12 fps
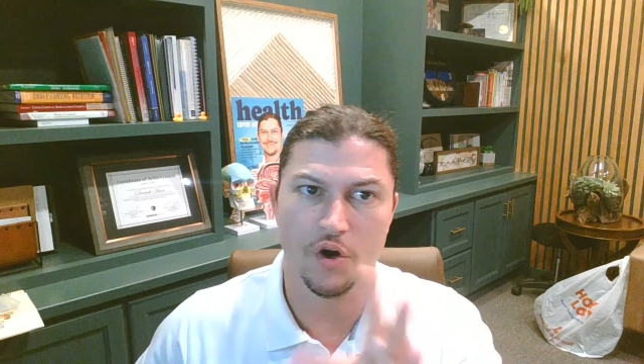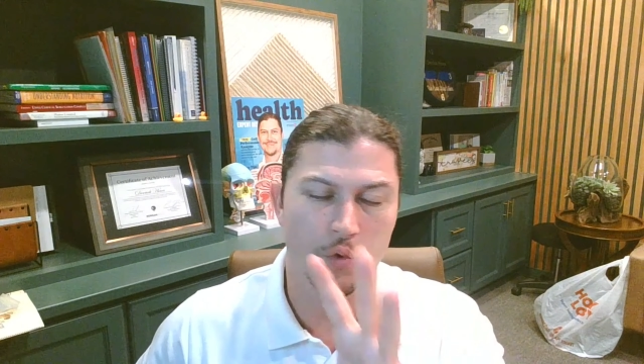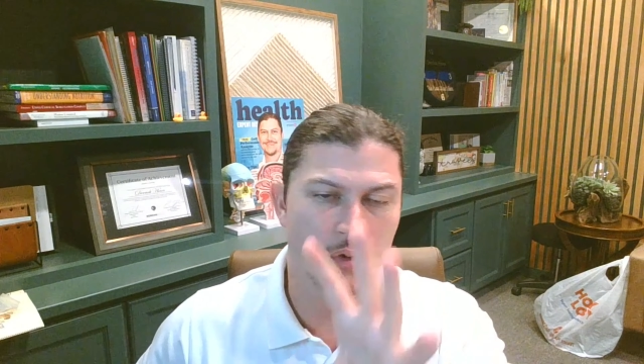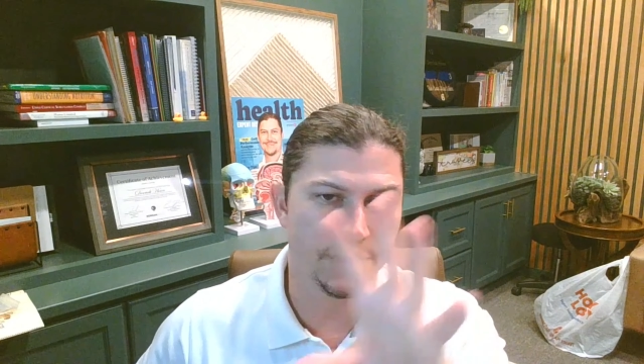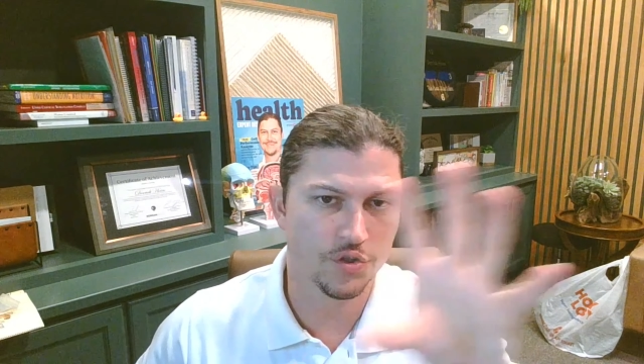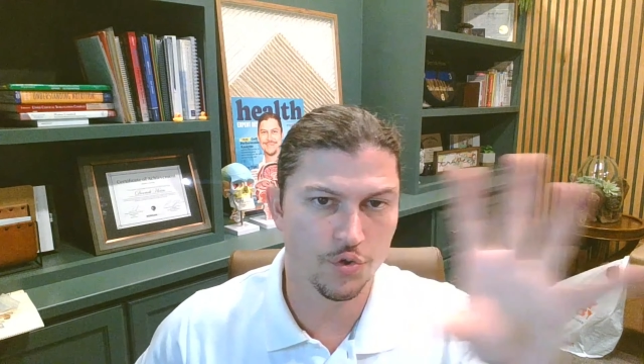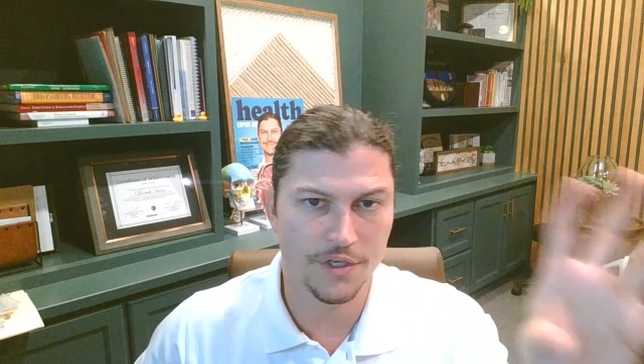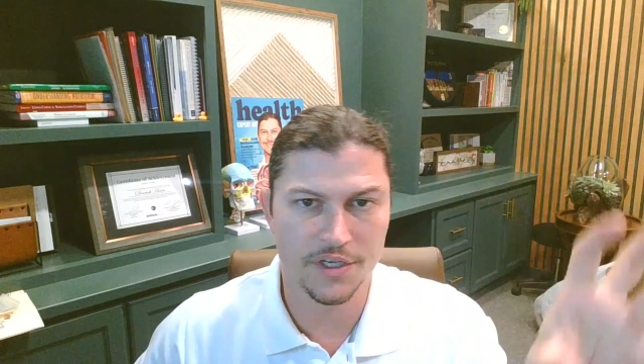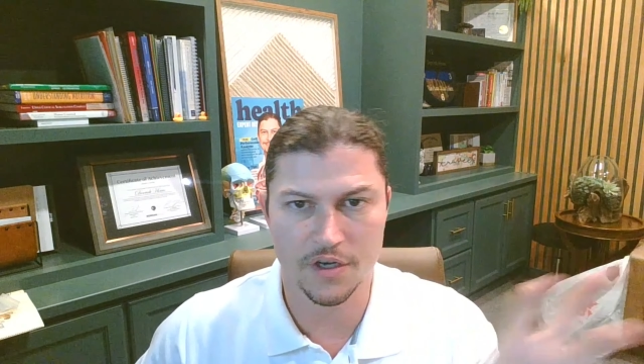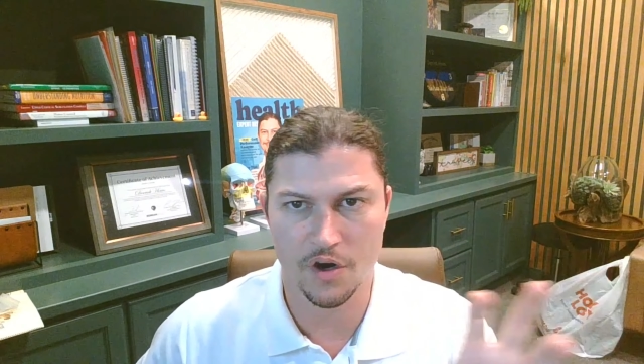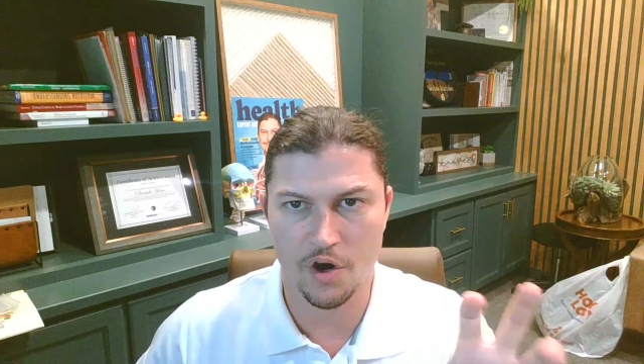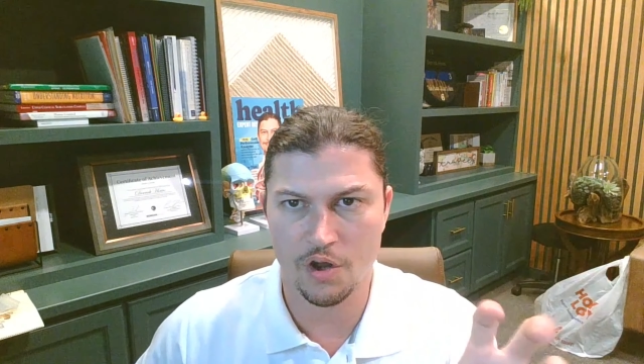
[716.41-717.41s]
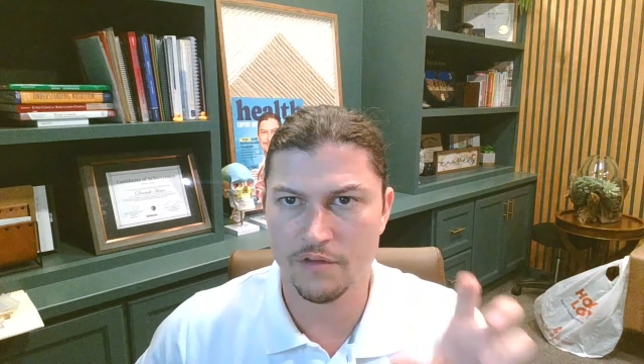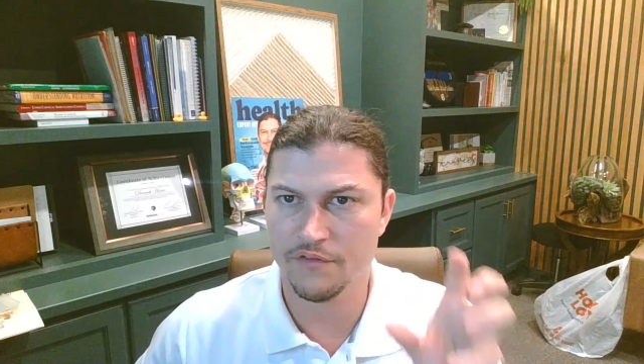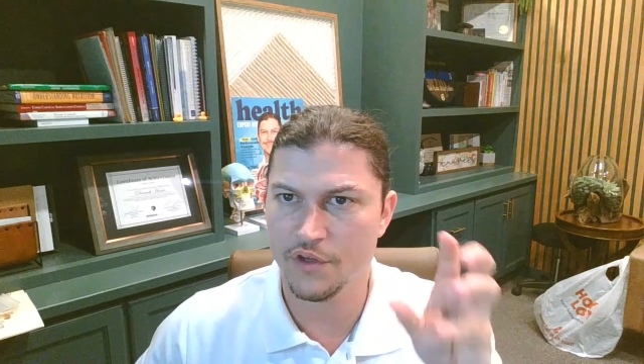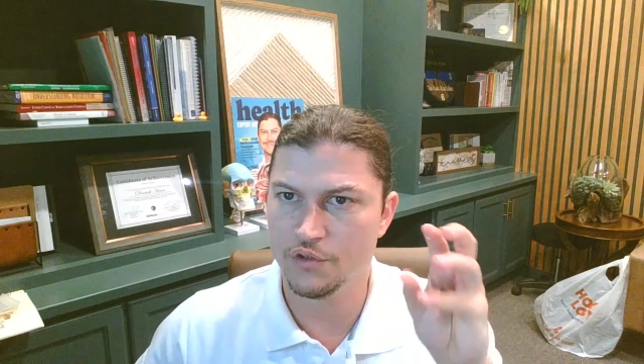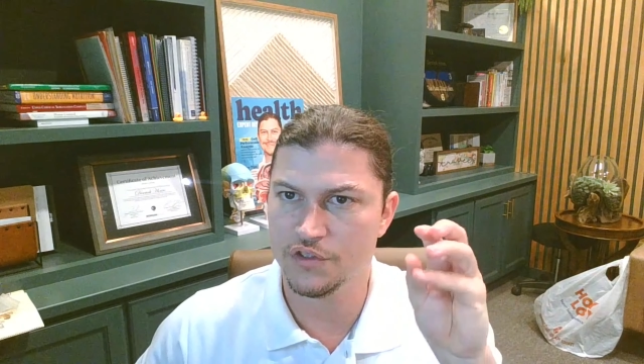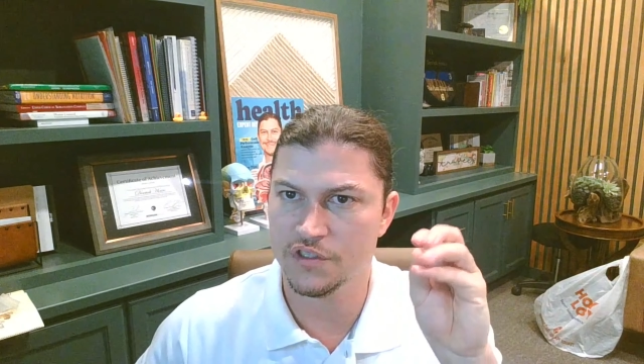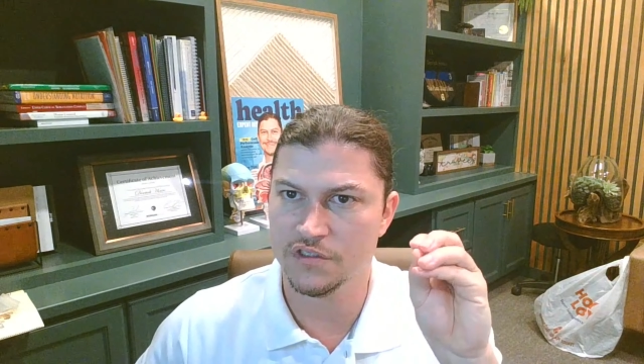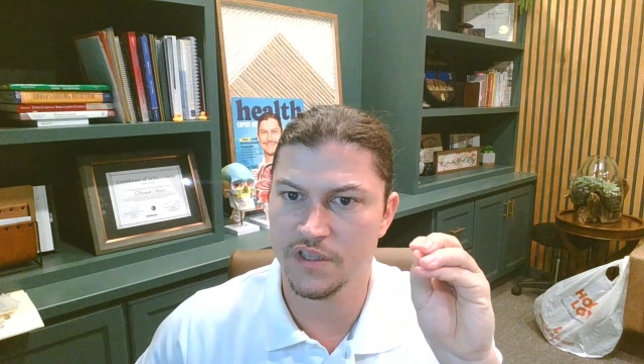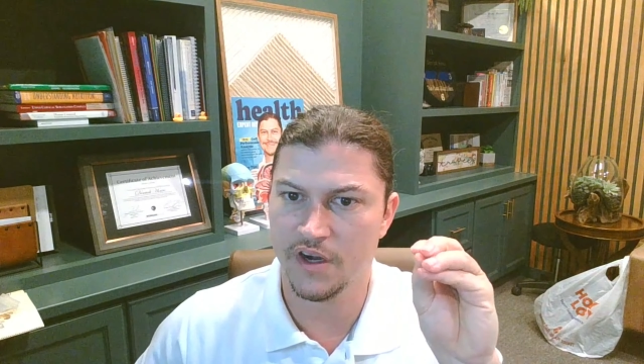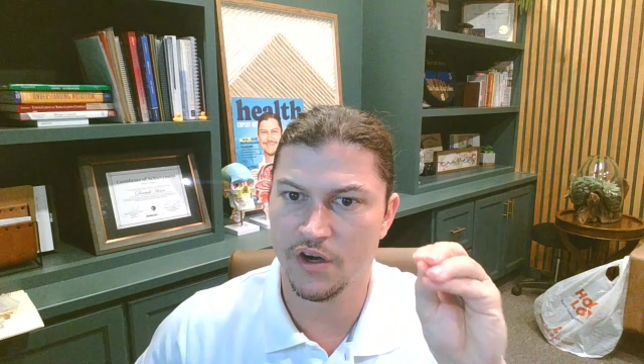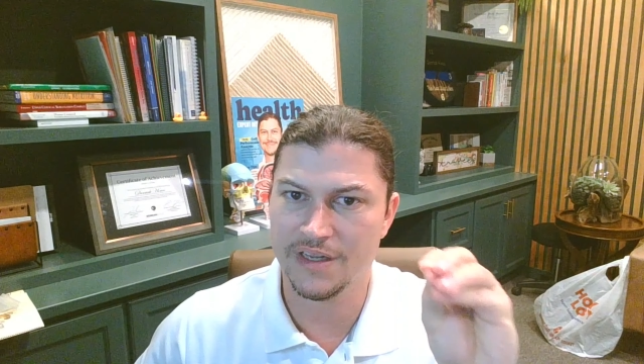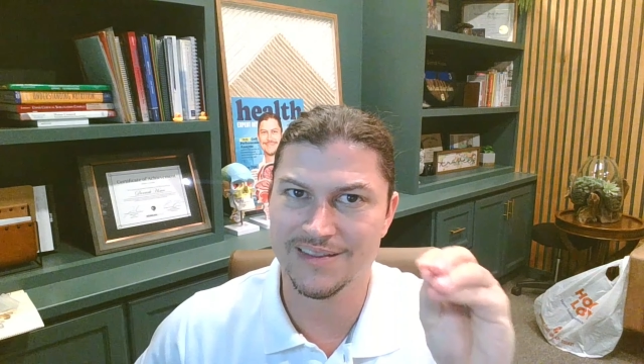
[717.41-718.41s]
Are we treating all of those? Is
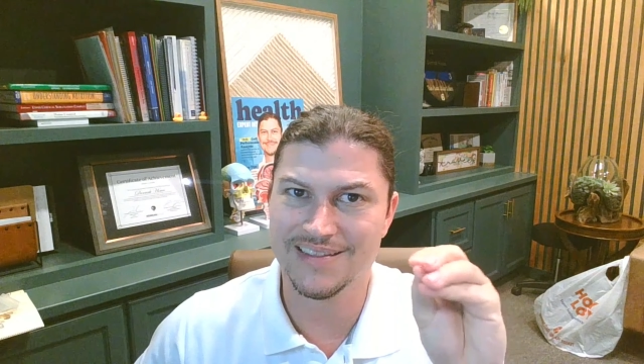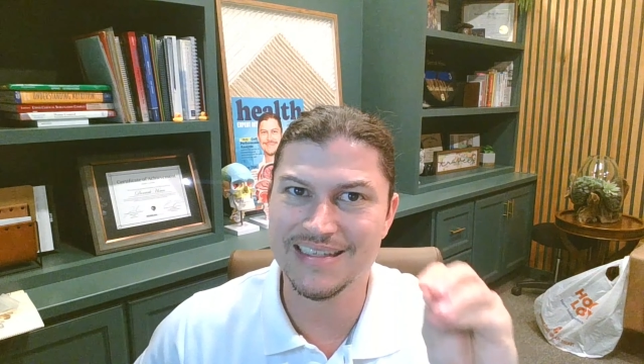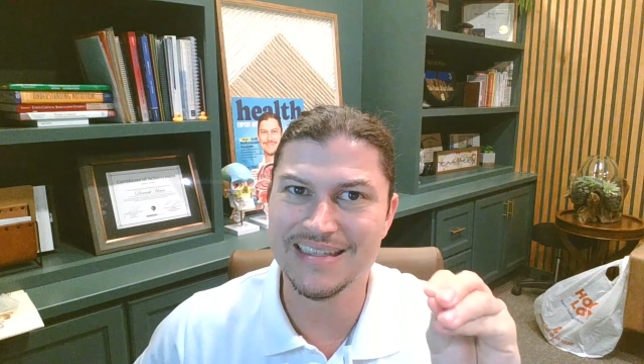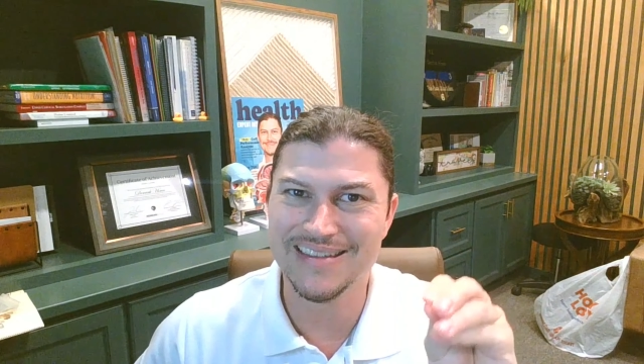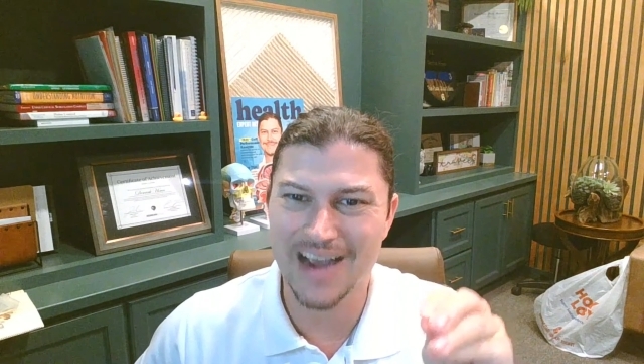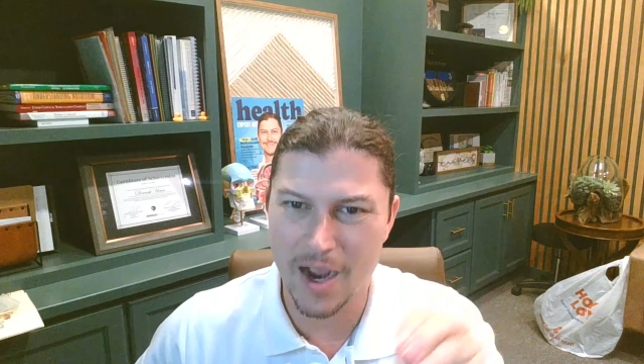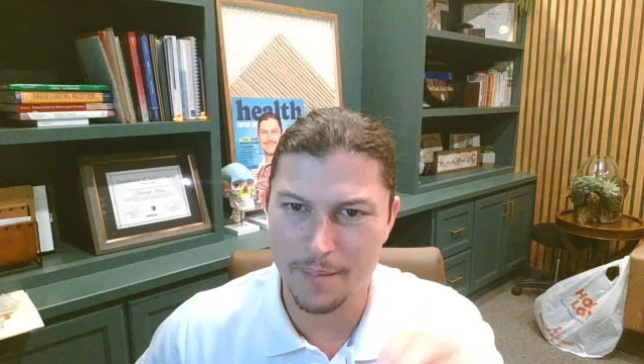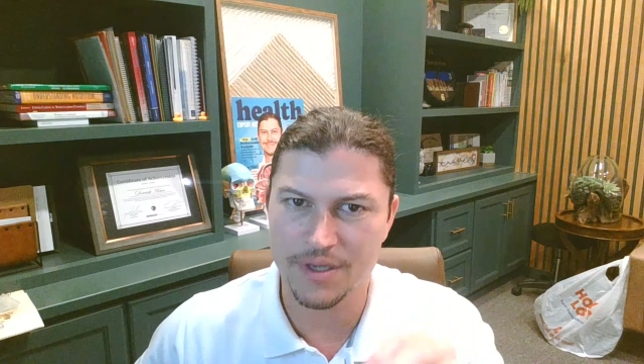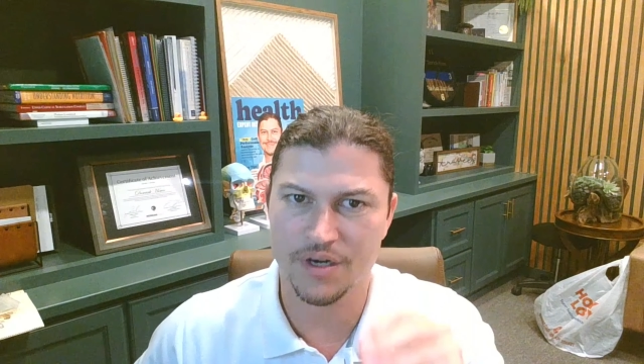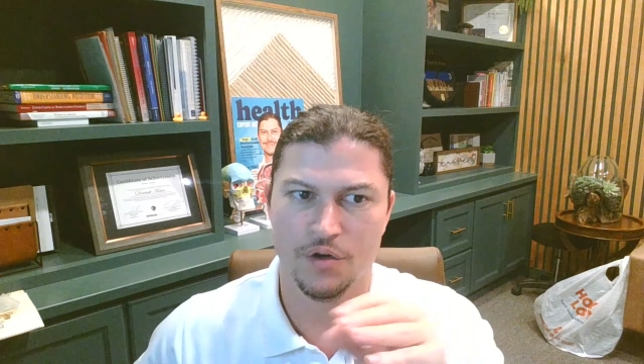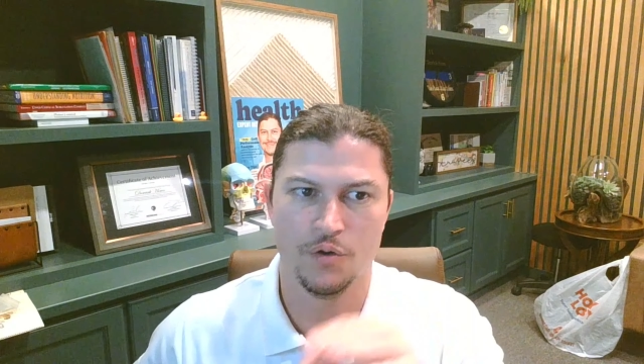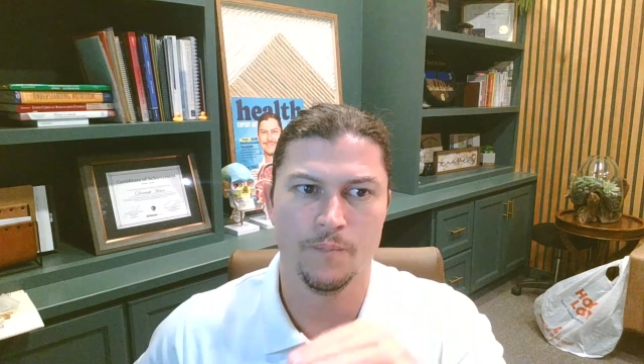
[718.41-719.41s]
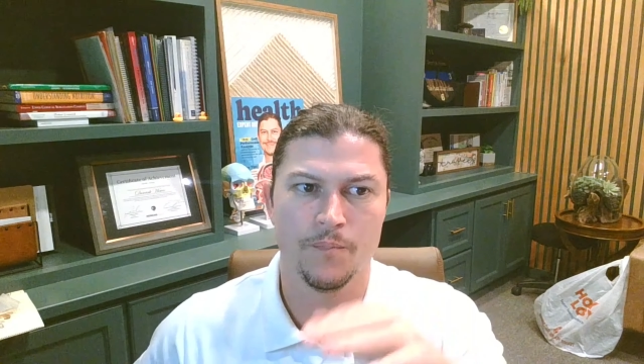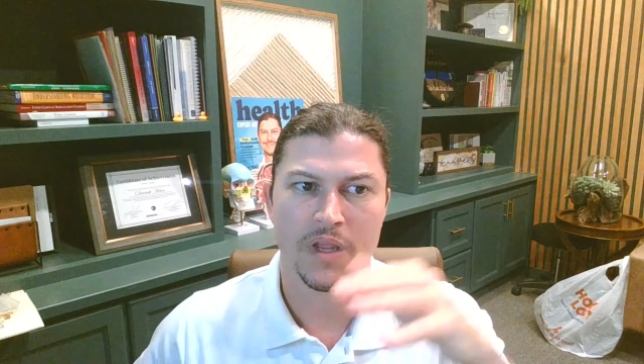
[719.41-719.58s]
there a lead domino